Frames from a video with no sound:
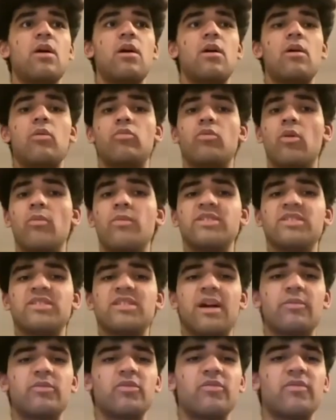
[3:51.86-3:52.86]
Romans
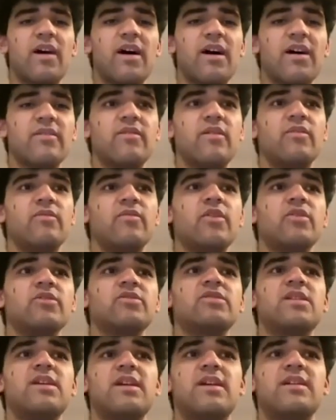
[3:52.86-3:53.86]
chapter 5, verse
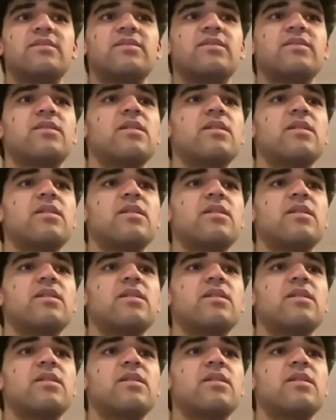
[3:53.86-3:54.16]
8.